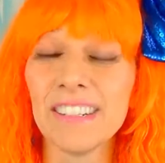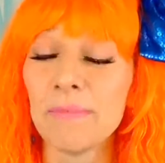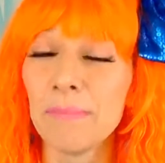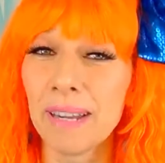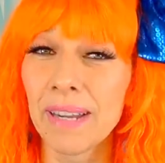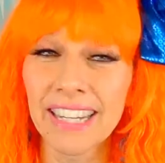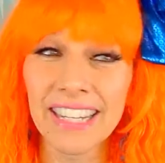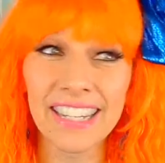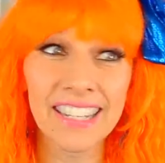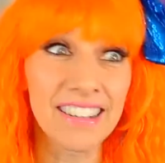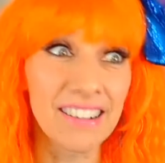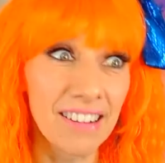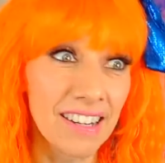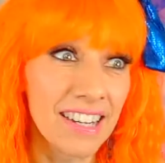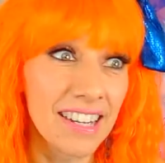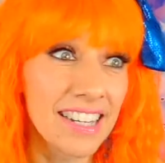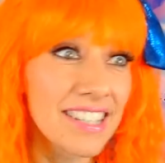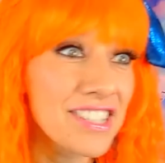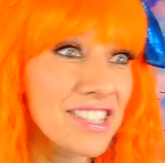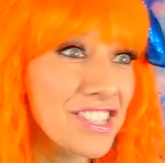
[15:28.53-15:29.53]
my
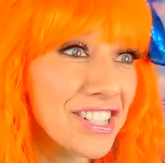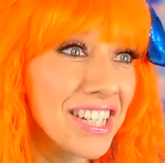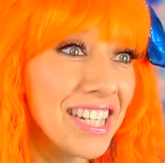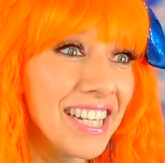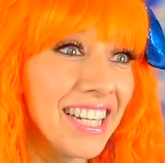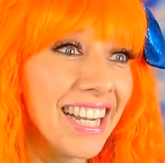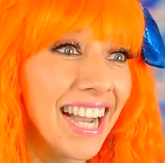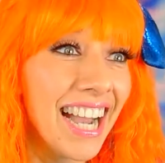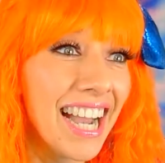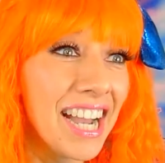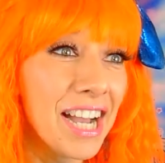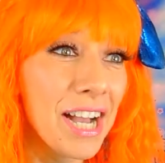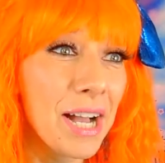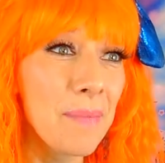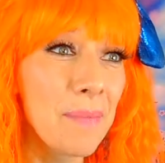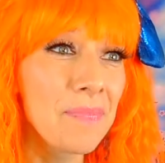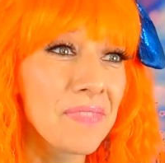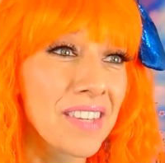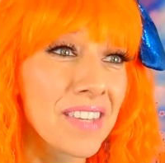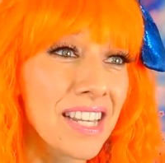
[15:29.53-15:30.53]
gosh.
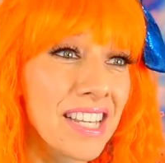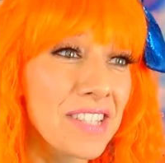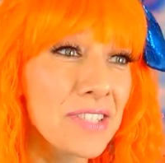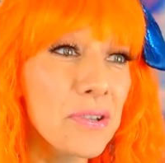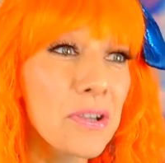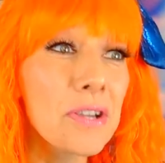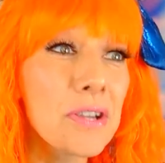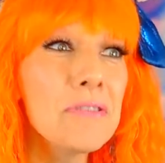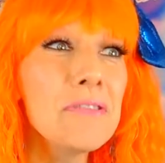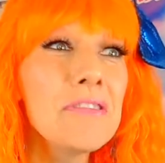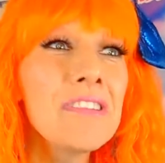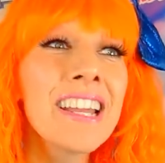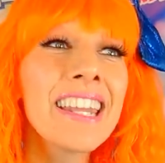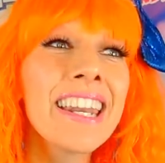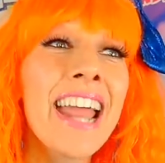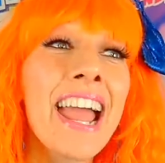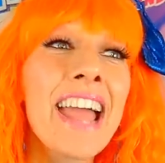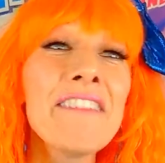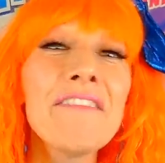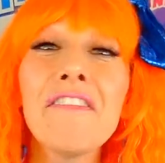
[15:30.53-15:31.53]
Soy un
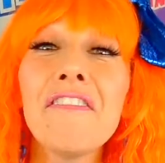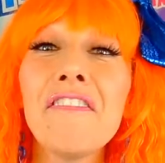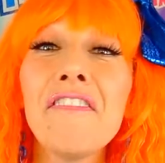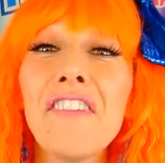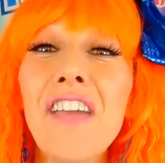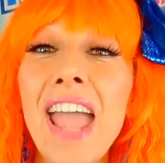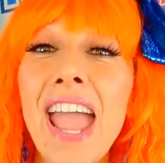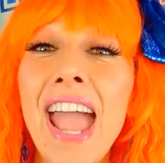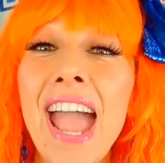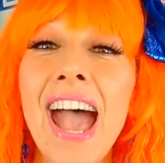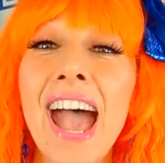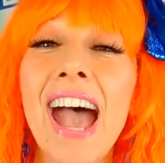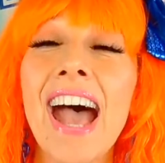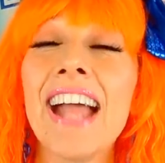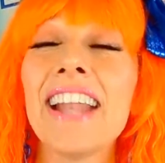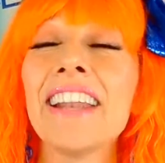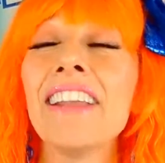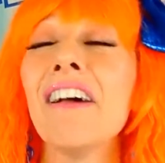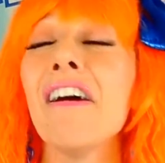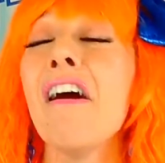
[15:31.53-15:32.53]
gran
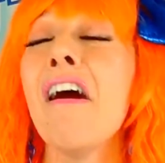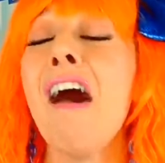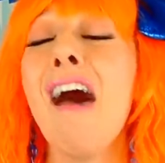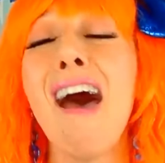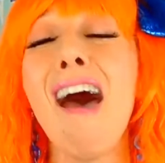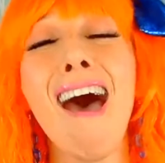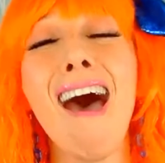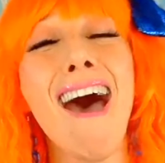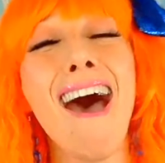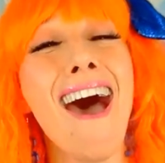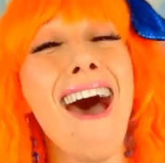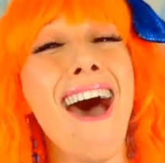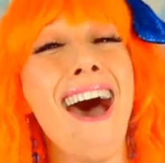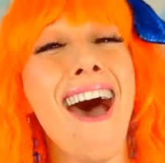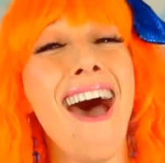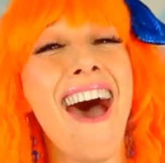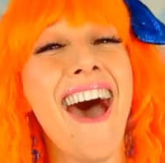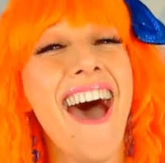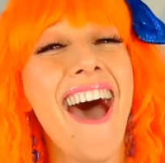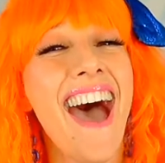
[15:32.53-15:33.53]
fan.
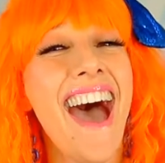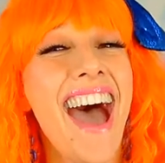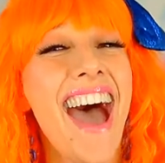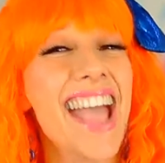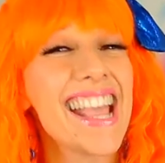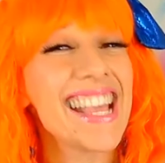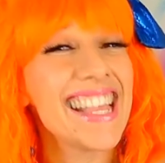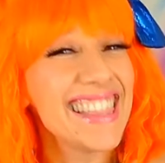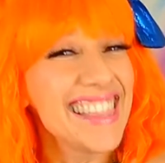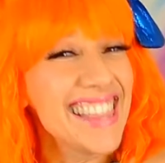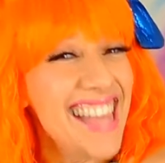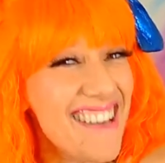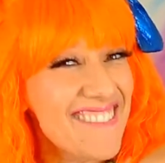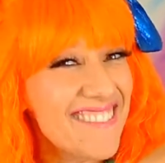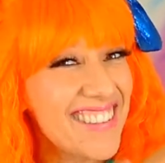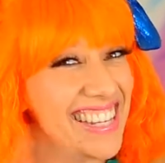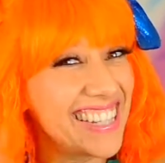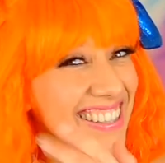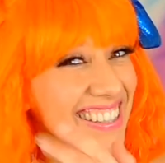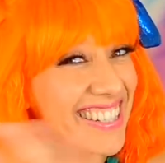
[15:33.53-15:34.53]
Oh, I
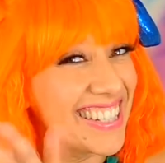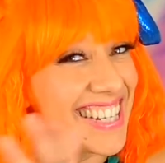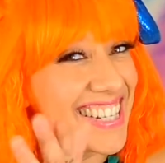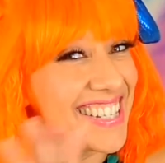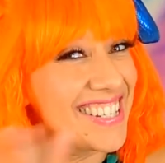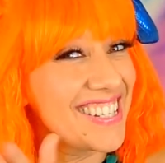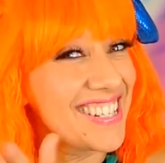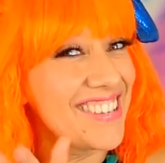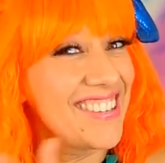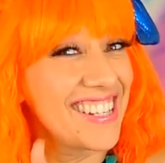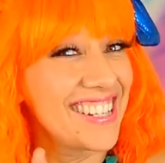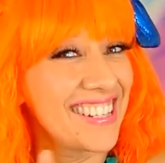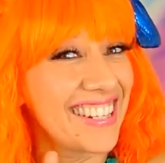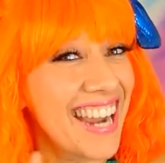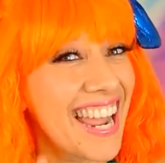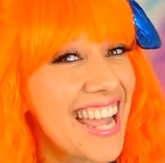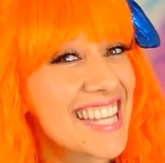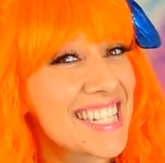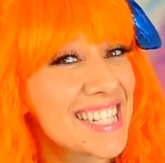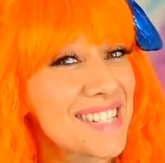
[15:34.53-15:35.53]
love it. Look at you in
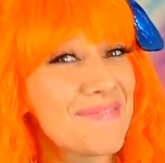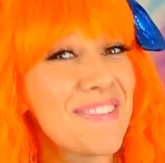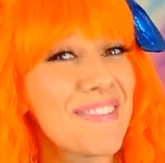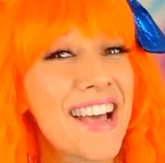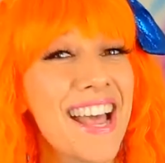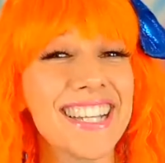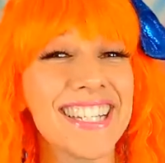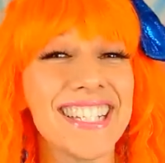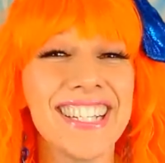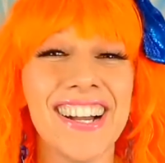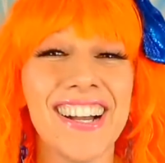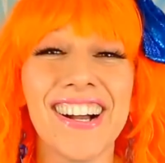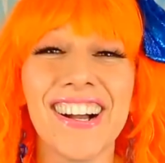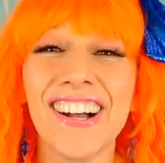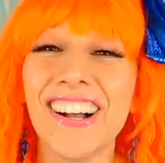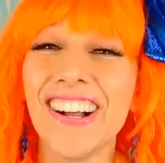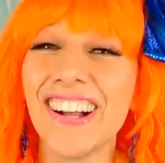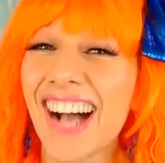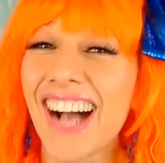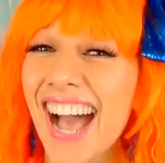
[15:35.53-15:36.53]
your
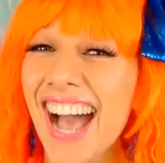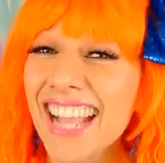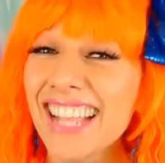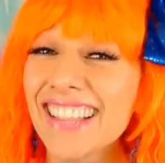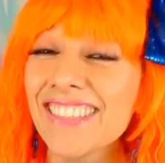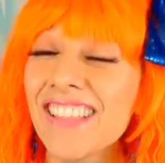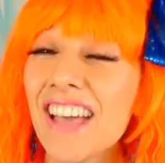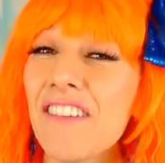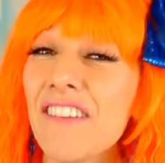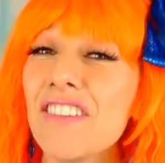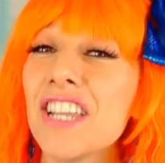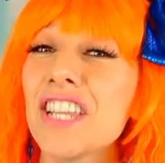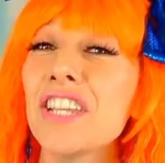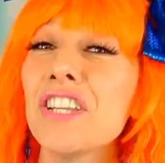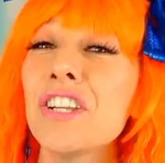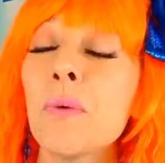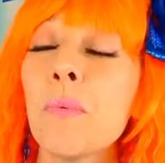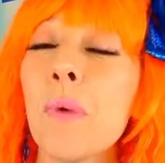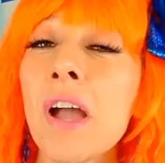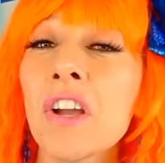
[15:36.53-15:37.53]
Espanol. I love it.
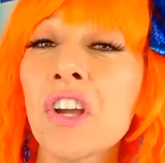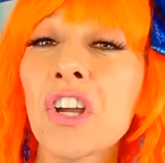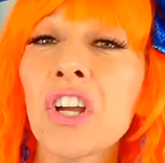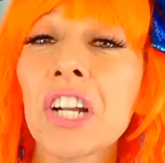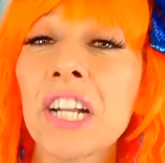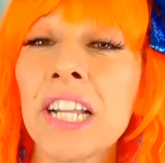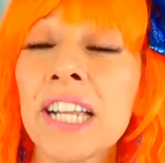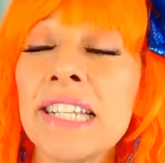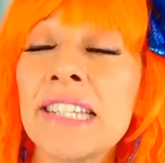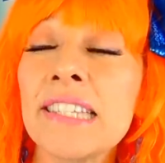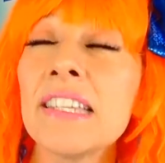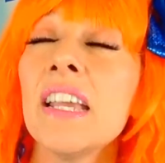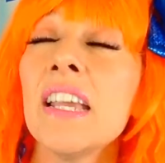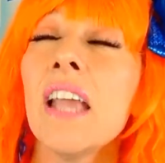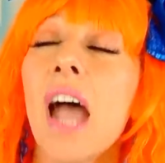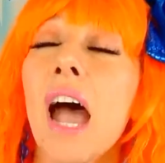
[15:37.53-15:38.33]
You know what, Curtis?